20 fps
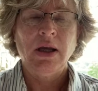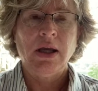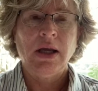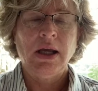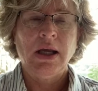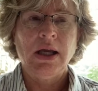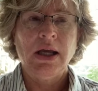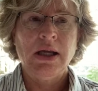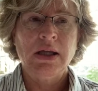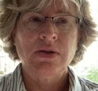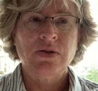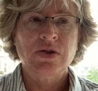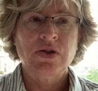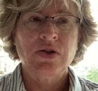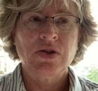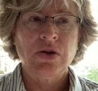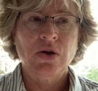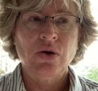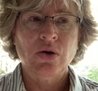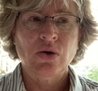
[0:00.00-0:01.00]
And
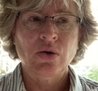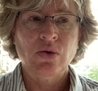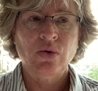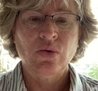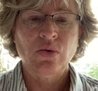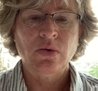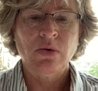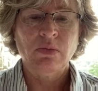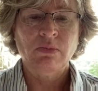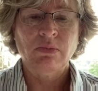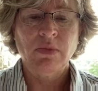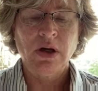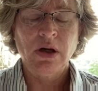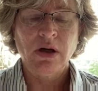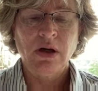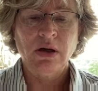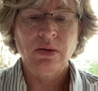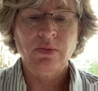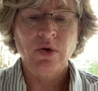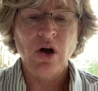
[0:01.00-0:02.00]
so
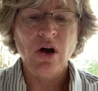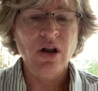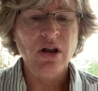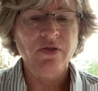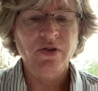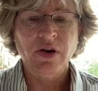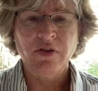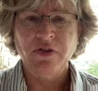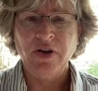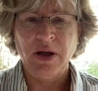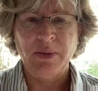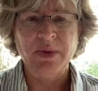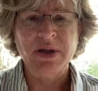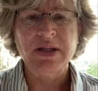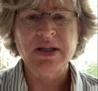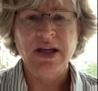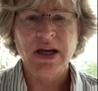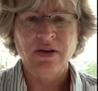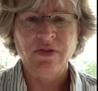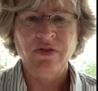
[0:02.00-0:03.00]
all of our families
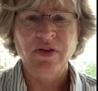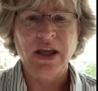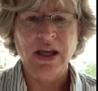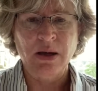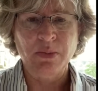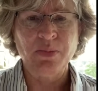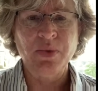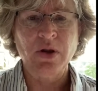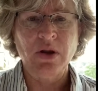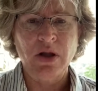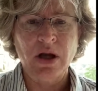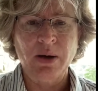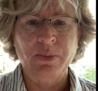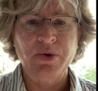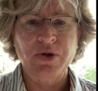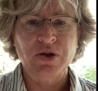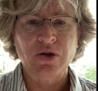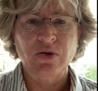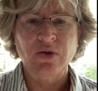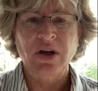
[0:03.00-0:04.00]
have ample
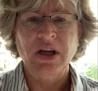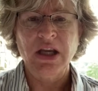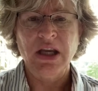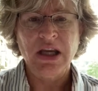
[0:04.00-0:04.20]
opportunity,